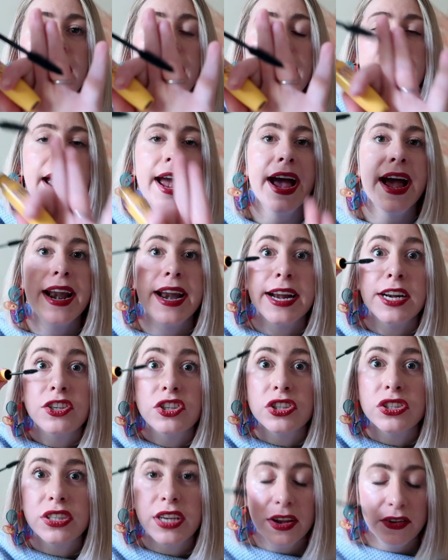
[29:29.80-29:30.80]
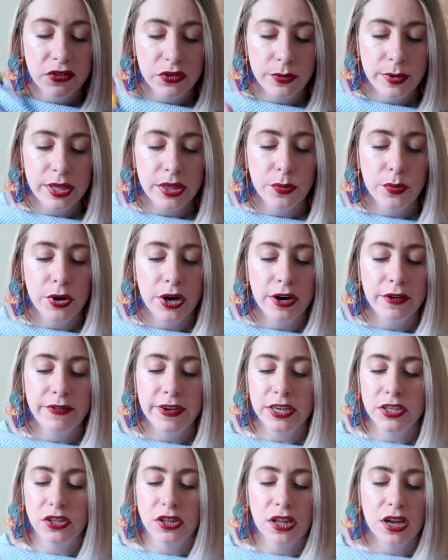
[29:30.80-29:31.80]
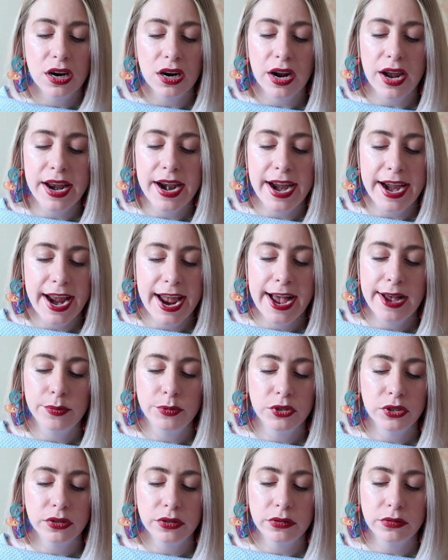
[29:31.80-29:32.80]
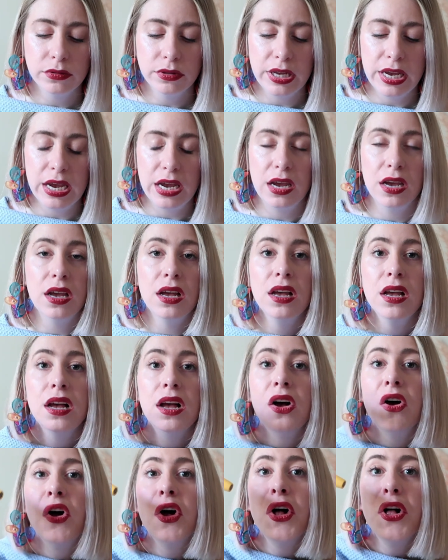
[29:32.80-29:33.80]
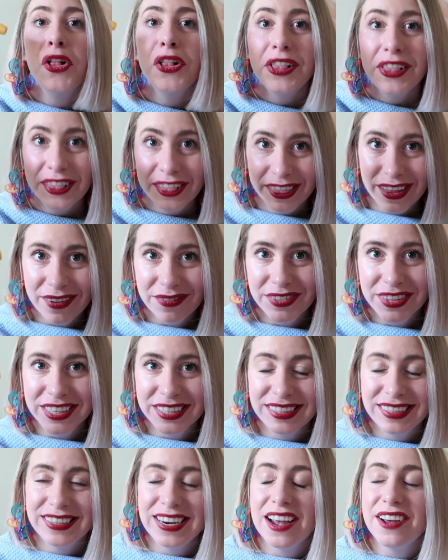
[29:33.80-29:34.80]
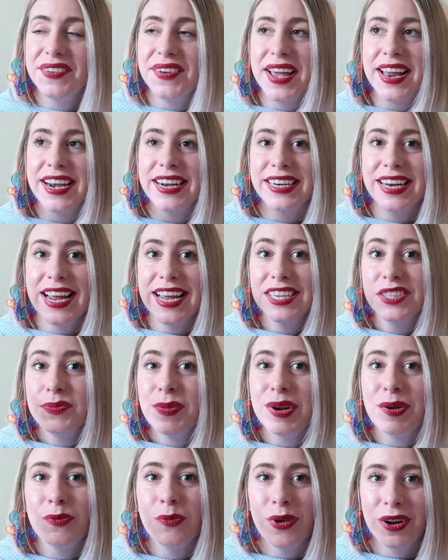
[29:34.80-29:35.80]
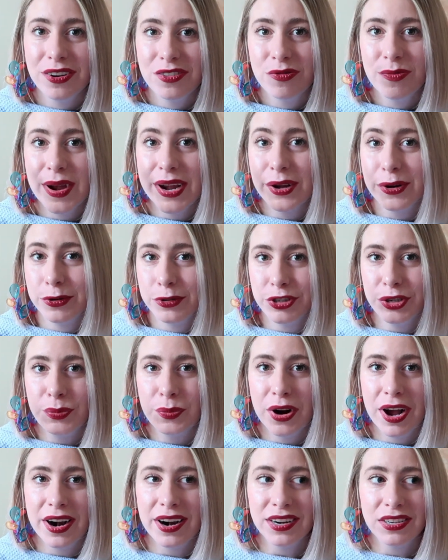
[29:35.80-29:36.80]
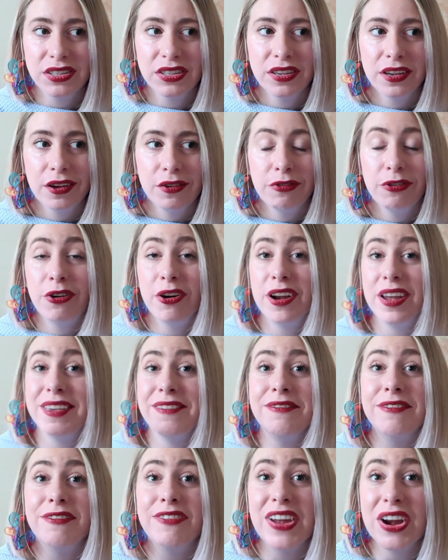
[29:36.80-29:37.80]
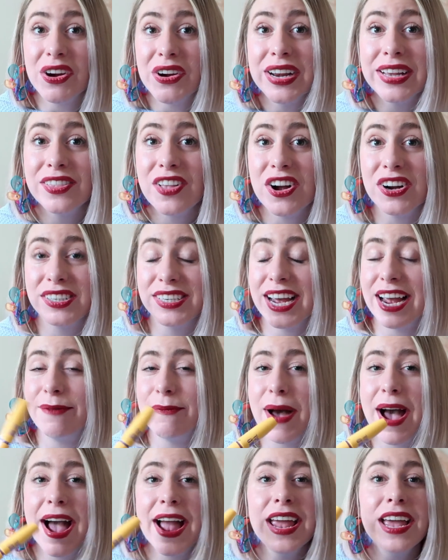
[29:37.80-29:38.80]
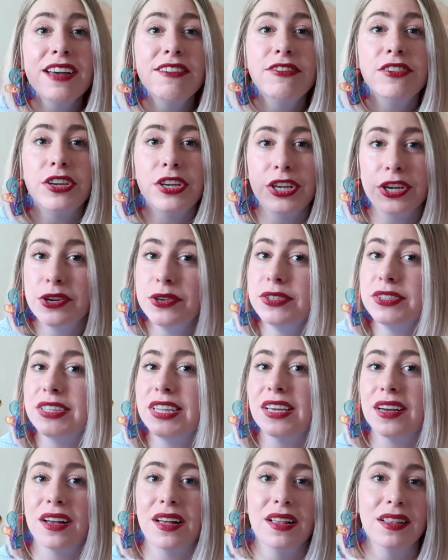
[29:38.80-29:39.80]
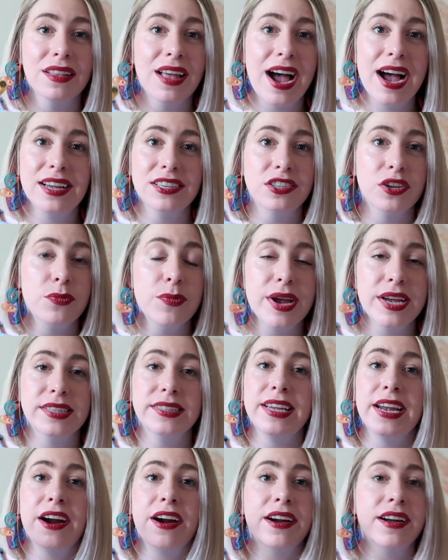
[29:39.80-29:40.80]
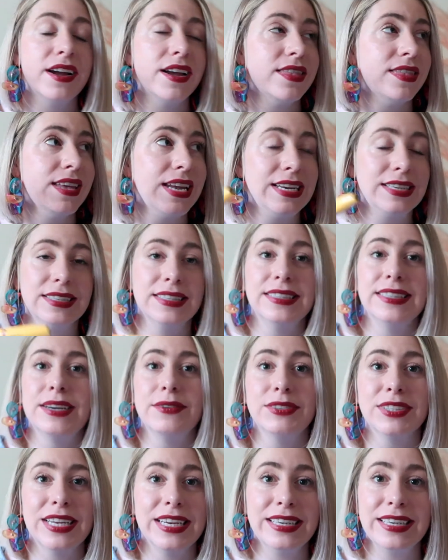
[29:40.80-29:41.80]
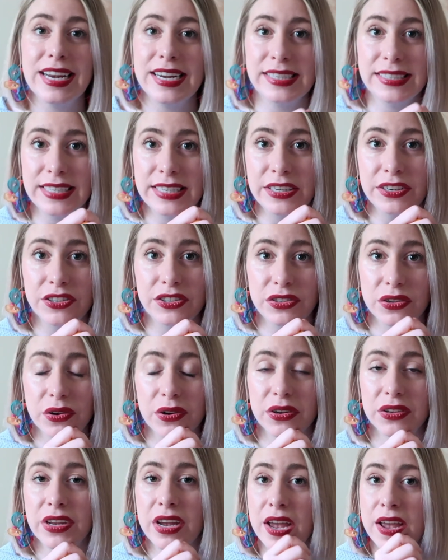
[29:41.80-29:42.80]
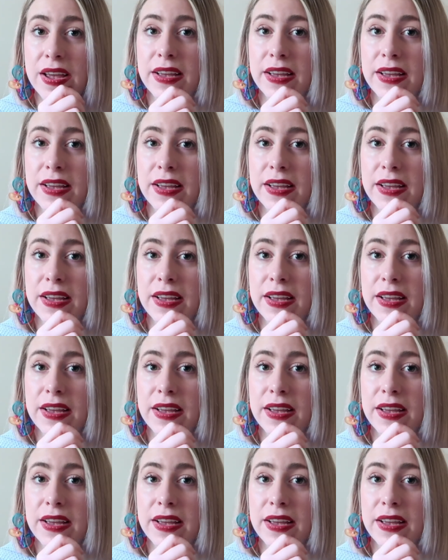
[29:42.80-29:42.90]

and it just gives me the perfect look and I absolutely love this stuff and it has been one of my OG products for a very long time. I have used the Colossal mascara I think since I was like 19 years old.